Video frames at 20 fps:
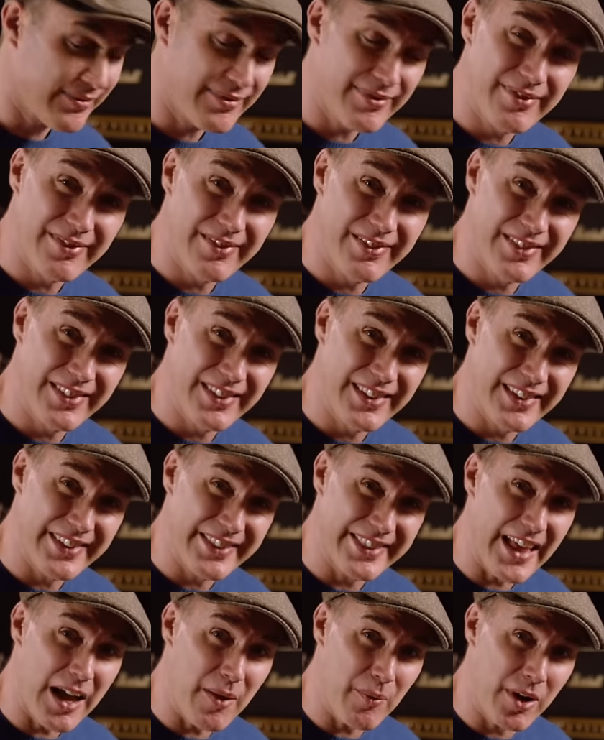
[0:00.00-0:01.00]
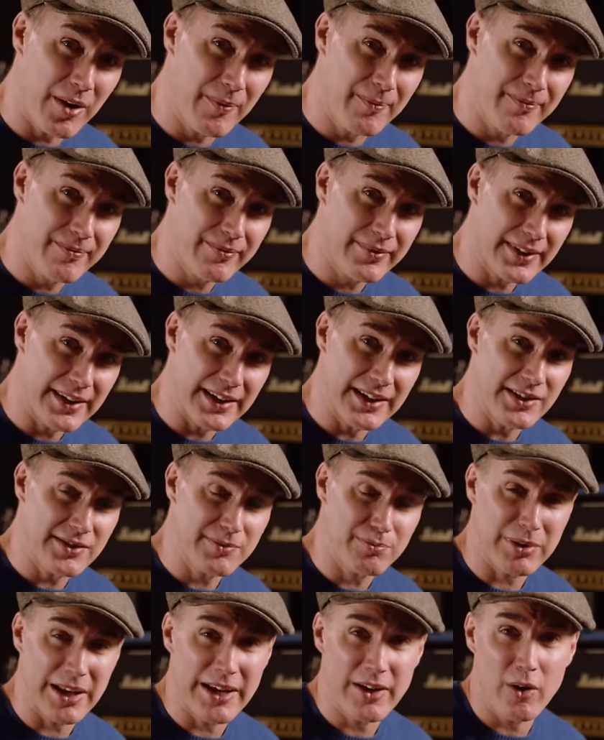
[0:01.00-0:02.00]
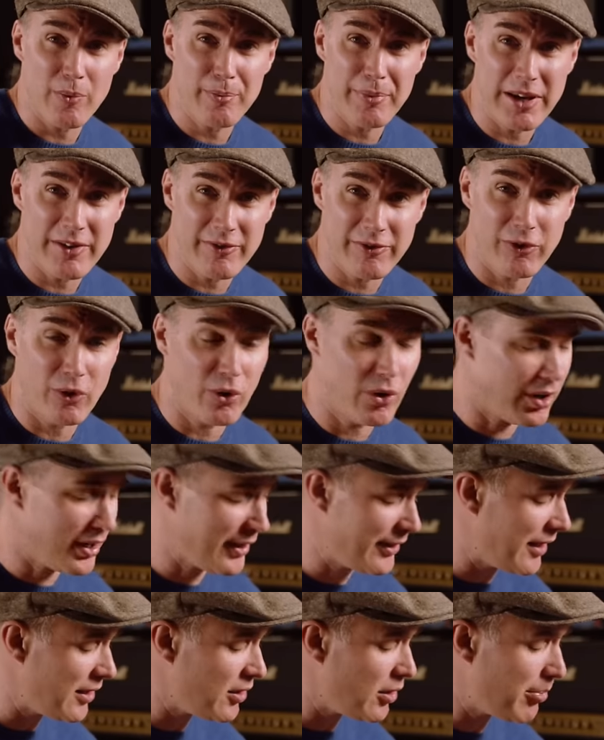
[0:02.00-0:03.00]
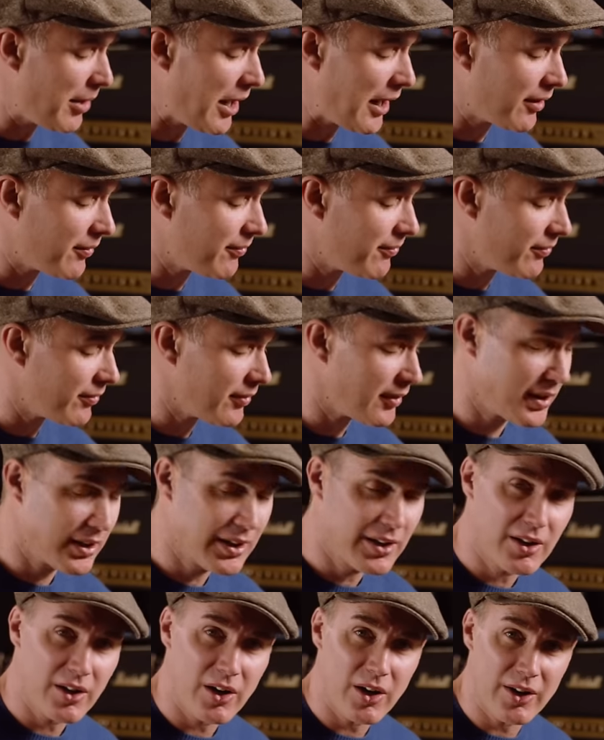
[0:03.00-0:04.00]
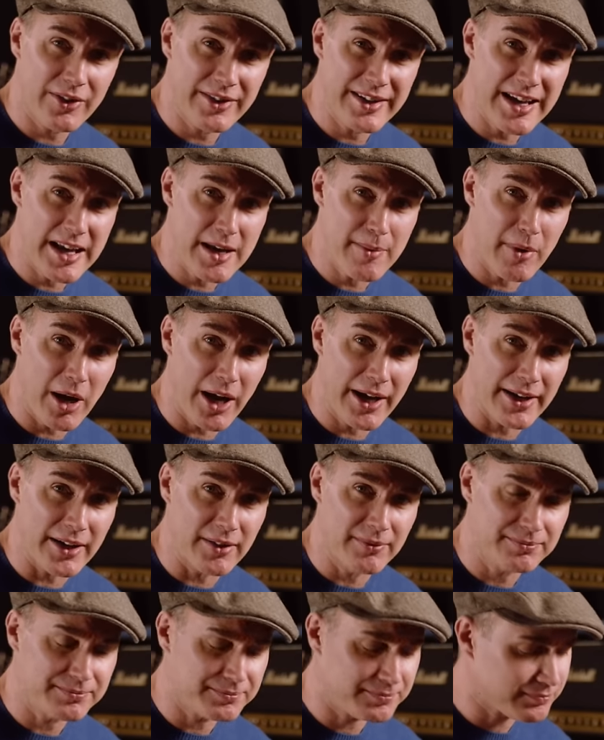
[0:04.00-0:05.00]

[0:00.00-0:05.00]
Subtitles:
that one, is played on beat 4, and then you're back on the E minor.